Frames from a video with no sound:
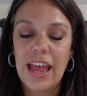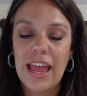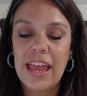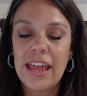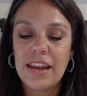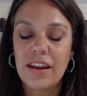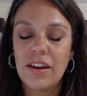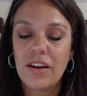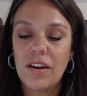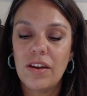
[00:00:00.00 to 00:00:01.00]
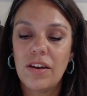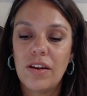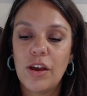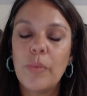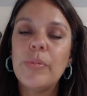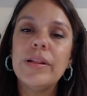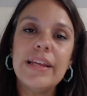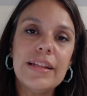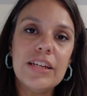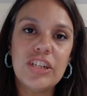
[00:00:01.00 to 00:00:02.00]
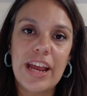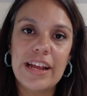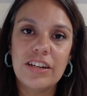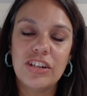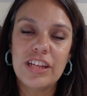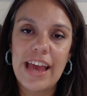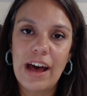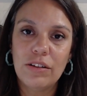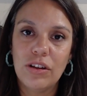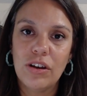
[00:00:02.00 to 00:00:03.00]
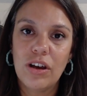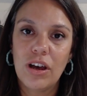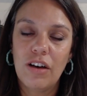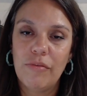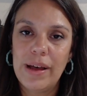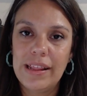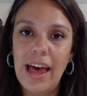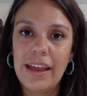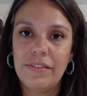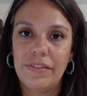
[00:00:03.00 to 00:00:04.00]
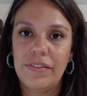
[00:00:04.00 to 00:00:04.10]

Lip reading: it completely changed the outlook of my life.